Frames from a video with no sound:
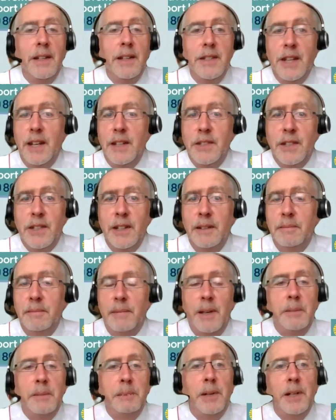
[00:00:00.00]
texting,
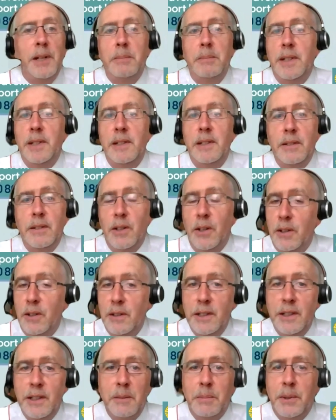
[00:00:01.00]
it might be
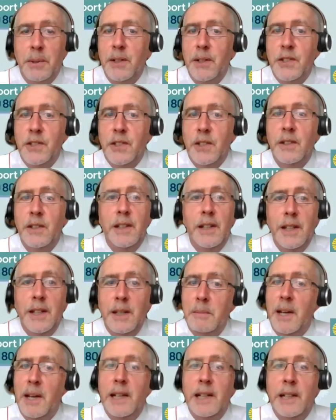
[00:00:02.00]
calling the person,
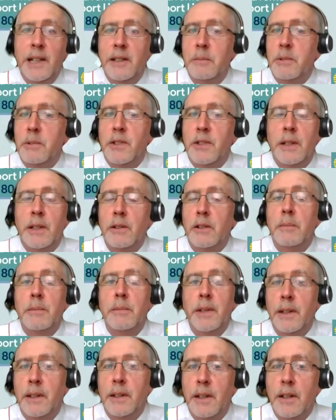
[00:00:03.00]
emailing them, just saying, look, I'm
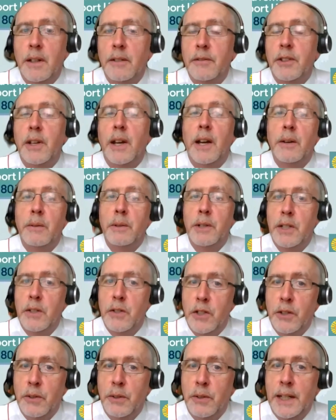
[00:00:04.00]
thinking of you, how are you
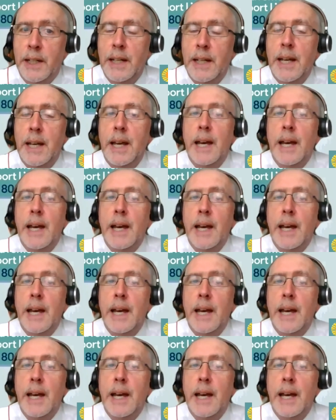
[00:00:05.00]
doing?